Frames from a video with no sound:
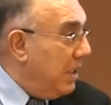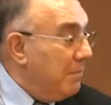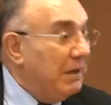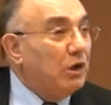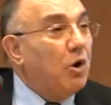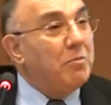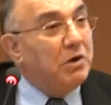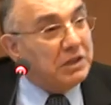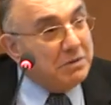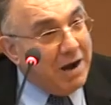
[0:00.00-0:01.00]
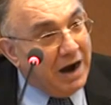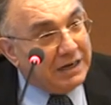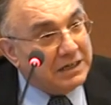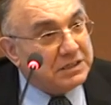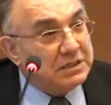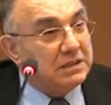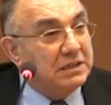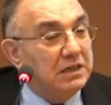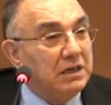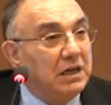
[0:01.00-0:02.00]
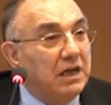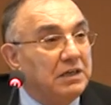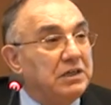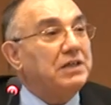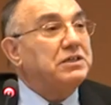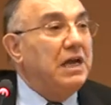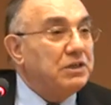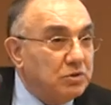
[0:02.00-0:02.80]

But the commodity markets, just as